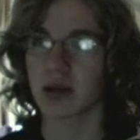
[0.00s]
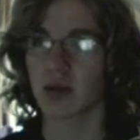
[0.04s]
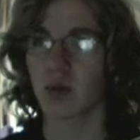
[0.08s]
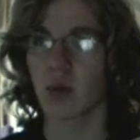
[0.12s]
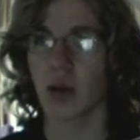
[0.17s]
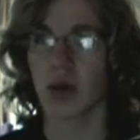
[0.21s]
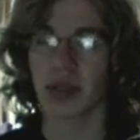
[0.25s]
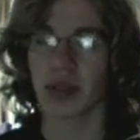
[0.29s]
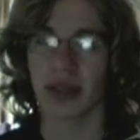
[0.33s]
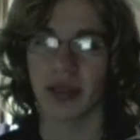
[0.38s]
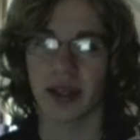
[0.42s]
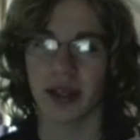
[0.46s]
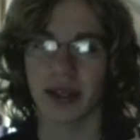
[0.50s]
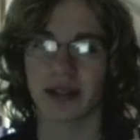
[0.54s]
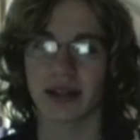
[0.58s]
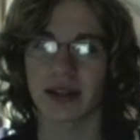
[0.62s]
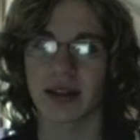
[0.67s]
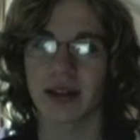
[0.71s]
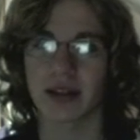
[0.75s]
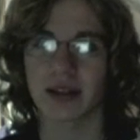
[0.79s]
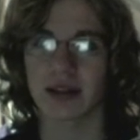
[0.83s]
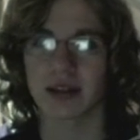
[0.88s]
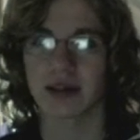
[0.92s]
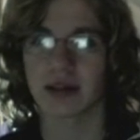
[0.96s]
one thing
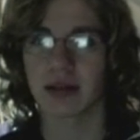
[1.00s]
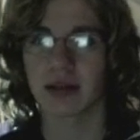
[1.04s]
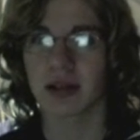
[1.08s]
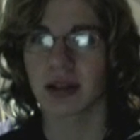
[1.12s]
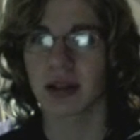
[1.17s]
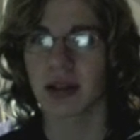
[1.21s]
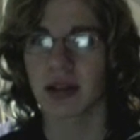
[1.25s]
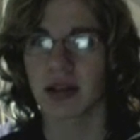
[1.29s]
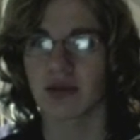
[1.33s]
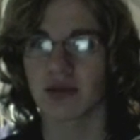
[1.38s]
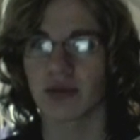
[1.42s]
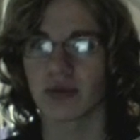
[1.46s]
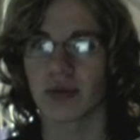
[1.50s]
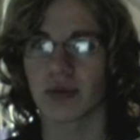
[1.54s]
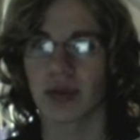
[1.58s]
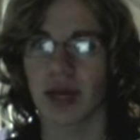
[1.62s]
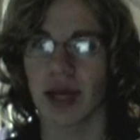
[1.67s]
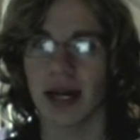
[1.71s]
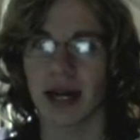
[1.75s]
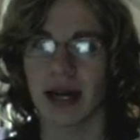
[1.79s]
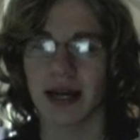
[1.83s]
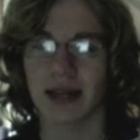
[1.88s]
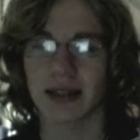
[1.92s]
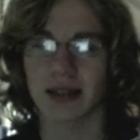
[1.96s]
doesn't
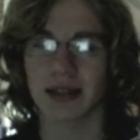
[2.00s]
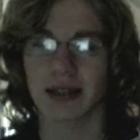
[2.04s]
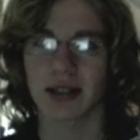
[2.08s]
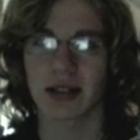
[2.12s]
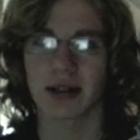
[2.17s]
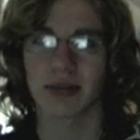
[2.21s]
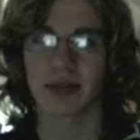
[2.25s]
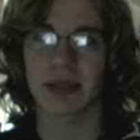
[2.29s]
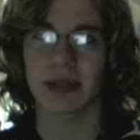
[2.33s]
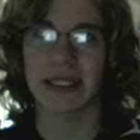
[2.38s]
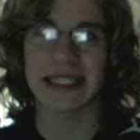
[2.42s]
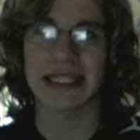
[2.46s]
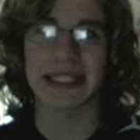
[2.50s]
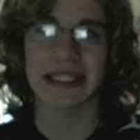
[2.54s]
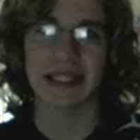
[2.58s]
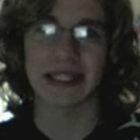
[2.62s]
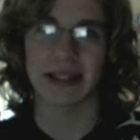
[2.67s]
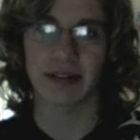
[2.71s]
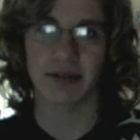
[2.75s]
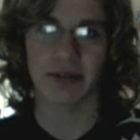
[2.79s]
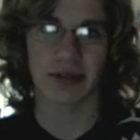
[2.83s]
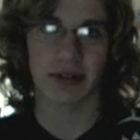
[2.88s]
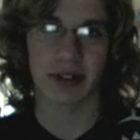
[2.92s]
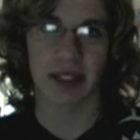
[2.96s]
react completely
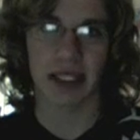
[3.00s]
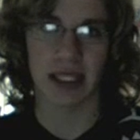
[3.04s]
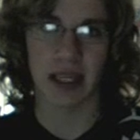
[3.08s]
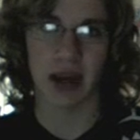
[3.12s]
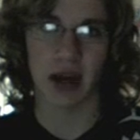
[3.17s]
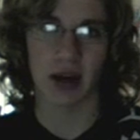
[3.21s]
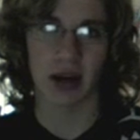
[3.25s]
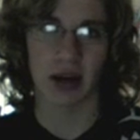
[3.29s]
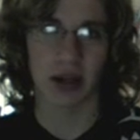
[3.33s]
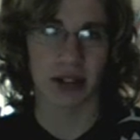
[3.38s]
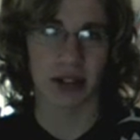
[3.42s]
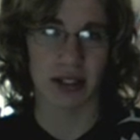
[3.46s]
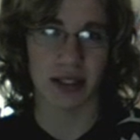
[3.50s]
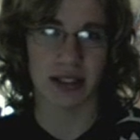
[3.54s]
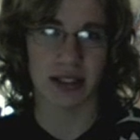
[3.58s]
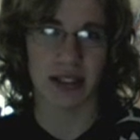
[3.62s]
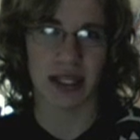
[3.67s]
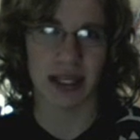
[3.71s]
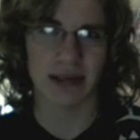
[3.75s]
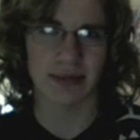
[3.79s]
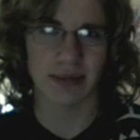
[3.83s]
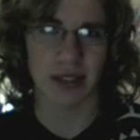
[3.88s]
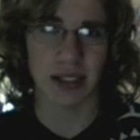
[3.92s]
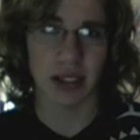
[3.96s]
differently under the
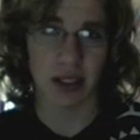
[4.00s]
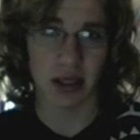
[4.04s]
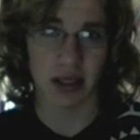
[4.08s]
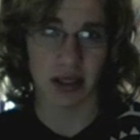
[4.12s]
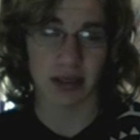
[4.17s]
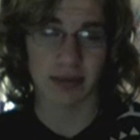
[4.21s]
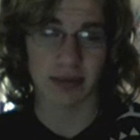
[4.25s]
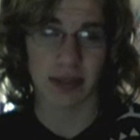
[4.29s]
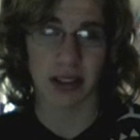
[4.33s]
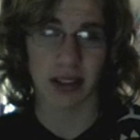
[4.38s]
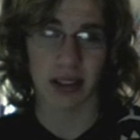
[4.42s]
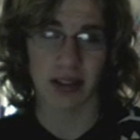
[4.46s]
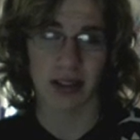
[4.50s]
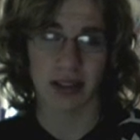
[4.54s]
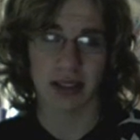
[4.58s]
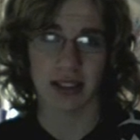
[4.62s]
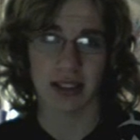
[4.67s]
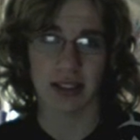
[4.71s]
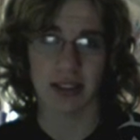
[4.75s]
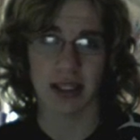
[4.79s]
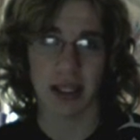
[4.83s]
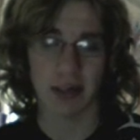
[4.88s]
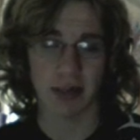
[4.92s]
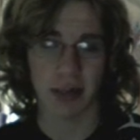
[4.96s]
same
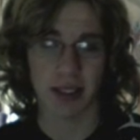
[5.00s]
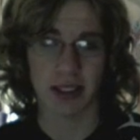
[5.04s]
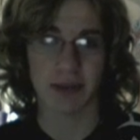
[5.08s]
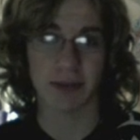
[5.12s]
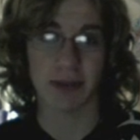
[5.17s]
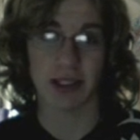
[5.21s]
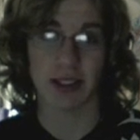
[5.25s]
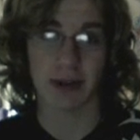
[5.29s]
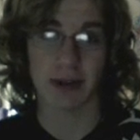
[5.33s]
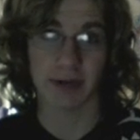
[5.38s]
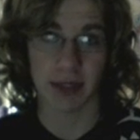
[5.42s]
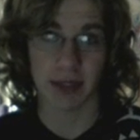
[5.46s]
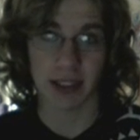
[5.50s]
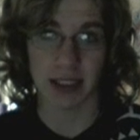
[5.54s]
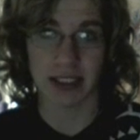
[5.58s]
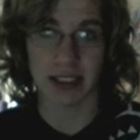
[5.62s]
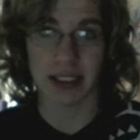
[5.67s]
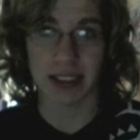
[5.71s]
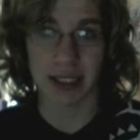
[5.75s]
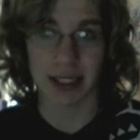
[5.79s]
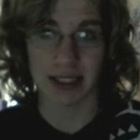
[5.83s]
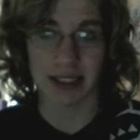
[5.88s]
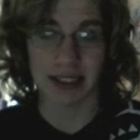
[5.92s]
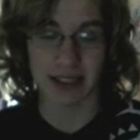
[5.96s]
circumstances. There must be something
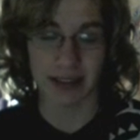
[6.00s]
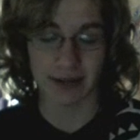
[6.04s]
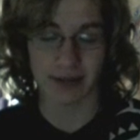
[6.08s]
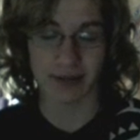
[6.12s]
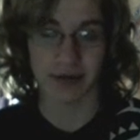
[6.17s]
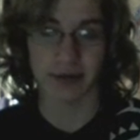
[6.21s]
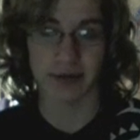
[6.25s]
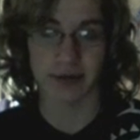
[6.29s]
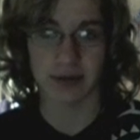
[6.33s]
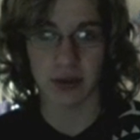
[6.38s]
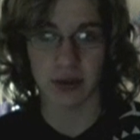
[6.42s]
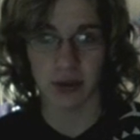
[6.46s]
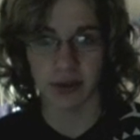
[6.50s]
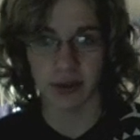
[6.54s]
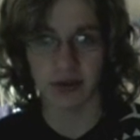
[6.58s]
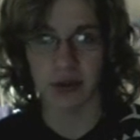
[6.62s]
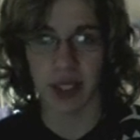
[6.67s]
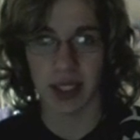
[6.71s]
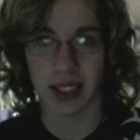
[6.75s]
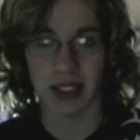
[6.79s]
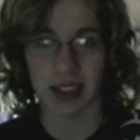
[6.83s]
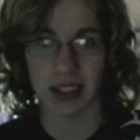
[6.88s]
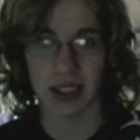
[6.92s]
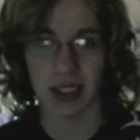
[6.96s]
slightly different to have
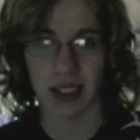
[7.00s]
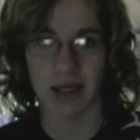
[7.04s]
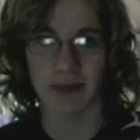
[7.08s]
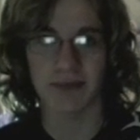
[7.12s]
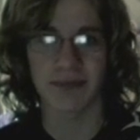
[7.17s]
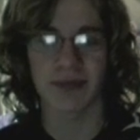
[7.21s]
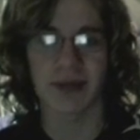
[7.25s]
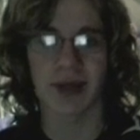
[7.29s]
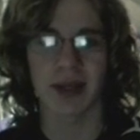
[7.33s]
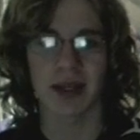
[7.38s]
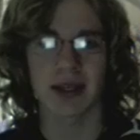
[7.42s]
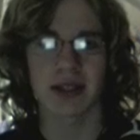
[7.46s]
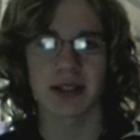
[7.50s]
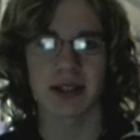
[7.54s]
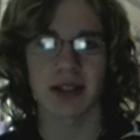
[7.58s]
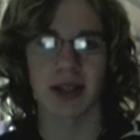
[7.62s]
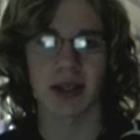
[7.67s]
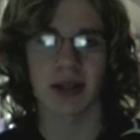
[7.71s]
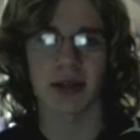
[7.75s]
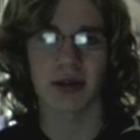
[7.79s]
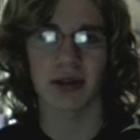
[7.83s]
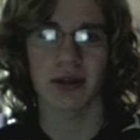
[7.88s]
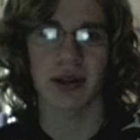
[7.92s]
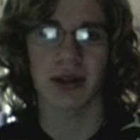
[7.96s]
changed it.
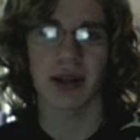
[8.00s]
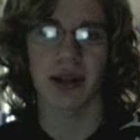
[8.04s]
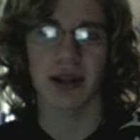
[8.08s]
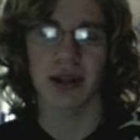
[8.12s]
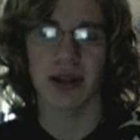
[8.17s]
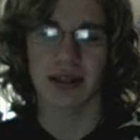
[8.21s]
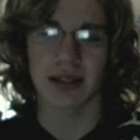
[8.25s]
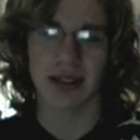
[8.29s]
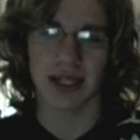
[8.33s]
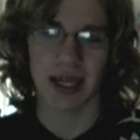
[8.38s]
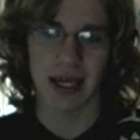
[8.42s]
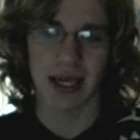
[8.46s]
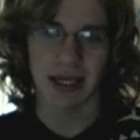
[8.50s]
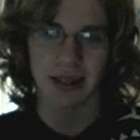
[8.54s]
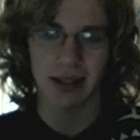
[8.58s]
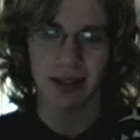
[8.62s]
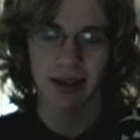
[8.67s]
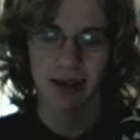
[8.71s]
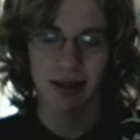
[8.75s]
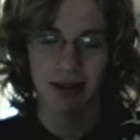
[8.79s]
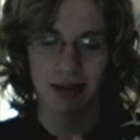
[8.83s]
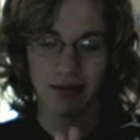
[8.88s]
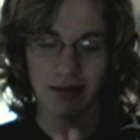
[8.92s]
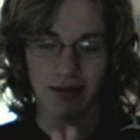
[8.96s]
So saying
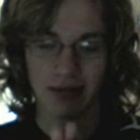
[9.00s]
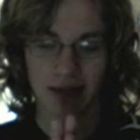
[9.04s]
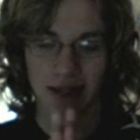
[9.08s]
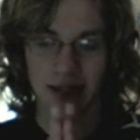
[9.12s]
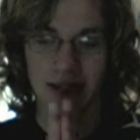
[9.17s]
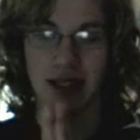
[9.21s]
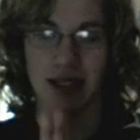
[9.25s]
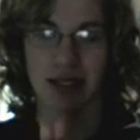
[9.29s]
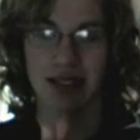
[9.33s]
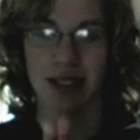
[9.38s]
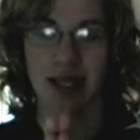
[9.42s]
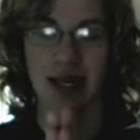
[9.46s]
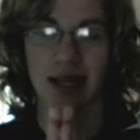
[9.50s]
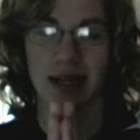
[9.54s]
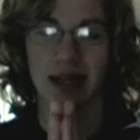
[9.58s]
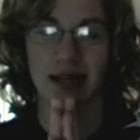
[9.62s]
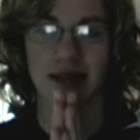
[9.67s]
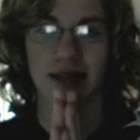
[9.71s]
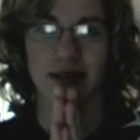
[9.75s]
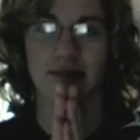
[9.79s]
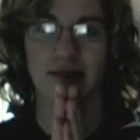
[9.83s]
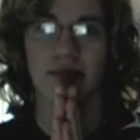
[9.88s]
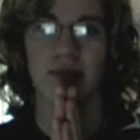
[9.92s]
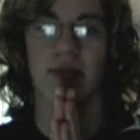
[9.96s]
that there are these
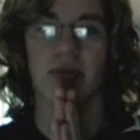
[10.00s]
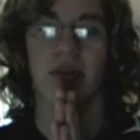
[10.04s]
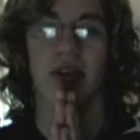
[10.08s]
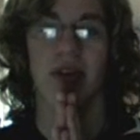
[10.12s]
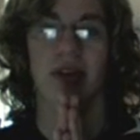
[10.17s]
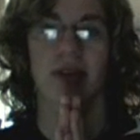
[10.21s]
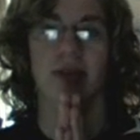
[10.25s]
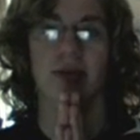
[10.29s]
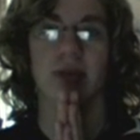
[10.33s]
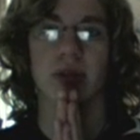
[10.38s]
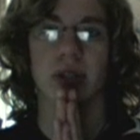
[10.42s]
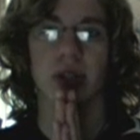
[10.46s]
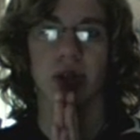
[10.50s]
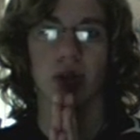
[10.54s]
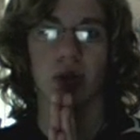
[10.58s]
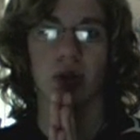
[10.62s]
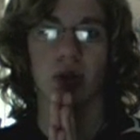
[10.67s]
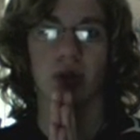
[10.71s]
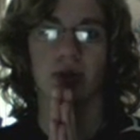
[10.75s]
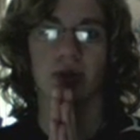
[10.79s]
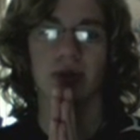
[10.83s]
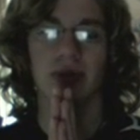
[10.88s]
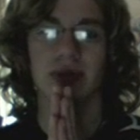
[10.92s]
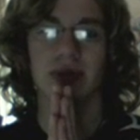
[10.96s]
exact things which
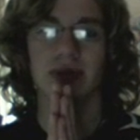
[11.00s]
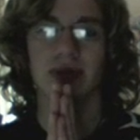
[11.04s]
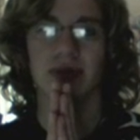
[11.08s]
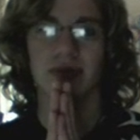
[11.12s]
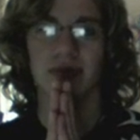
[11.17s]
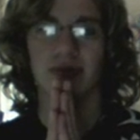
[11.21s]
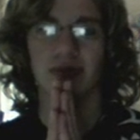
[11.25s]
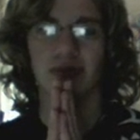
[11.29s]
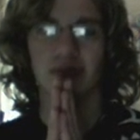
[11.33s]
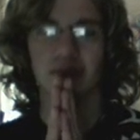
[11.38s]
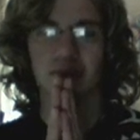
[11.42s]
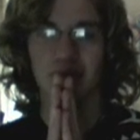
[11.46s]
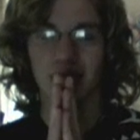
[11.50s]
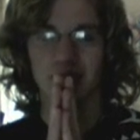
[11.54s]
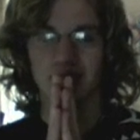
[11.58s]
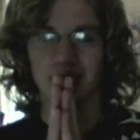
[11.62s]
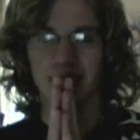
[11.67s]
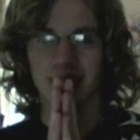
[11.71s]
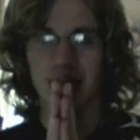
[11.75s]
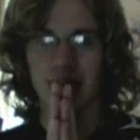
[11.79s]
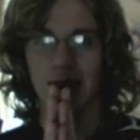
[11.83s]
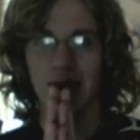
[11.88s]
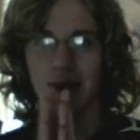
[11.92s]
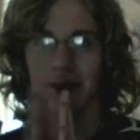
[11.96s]
cause
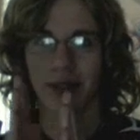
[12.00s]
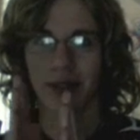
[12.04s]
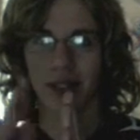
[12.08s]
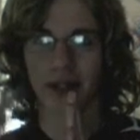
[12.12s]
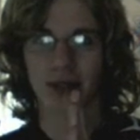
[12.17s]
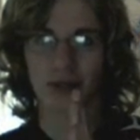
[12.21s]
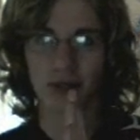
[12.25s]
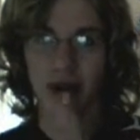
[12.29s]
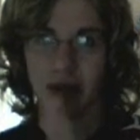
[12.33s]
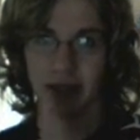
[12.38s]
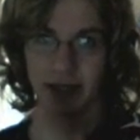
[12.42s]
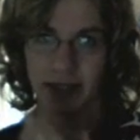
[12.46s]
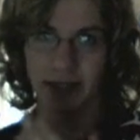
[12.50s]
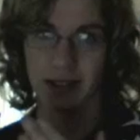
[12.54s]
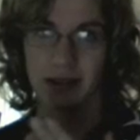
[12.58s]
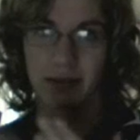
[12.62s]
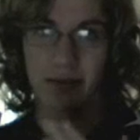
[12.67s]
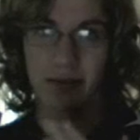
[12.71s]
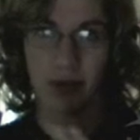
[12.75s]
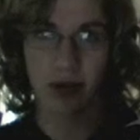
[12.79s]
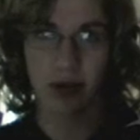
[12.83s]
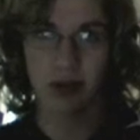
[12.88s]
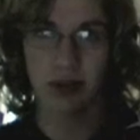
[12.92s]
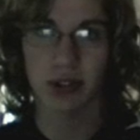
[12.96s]
things to happen in a
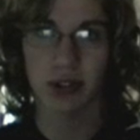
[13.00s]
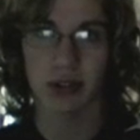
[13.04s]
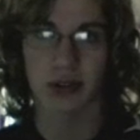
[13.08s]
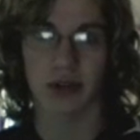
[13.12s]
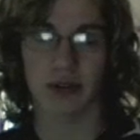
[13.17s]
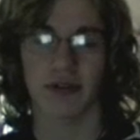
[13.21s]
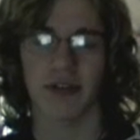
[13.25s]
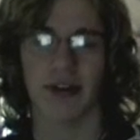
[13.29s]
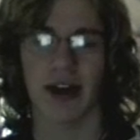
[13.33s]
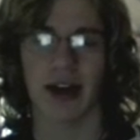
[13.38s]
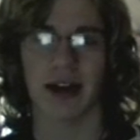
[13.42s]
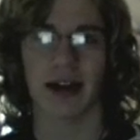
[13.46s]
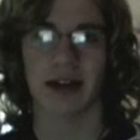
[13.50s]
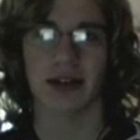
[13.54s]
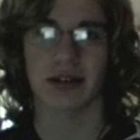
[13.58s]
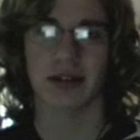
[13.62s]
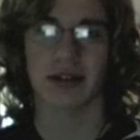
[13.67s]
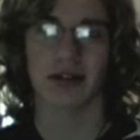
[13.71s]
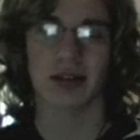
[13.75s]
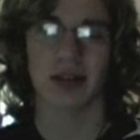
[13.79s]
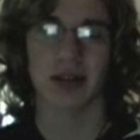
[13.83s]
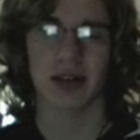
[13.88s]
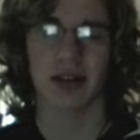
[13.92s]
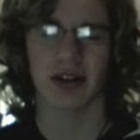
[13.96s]
regular motion, in fact
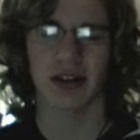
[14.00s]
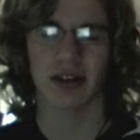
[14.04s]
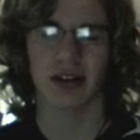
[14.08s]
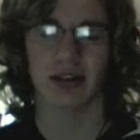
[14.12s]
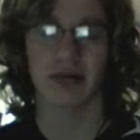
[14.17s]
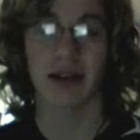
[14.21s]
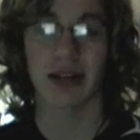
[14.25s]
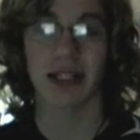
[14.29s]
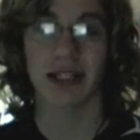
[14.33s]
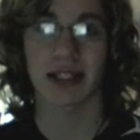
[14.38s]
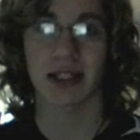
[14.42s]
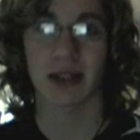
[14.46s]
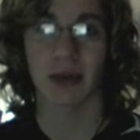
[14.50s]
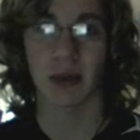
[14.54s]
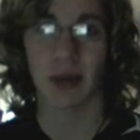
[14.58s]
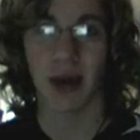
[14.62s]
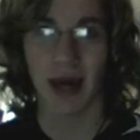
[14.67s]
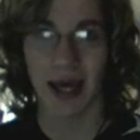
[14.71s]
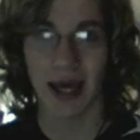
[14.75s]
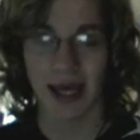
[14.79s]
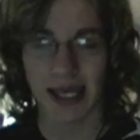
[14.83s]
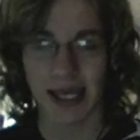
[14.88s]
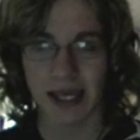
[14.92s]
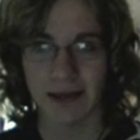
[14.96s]
in a regular
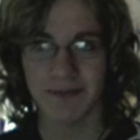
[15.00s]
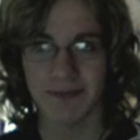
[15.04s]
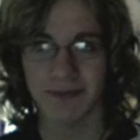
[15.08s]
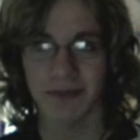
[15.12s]
way,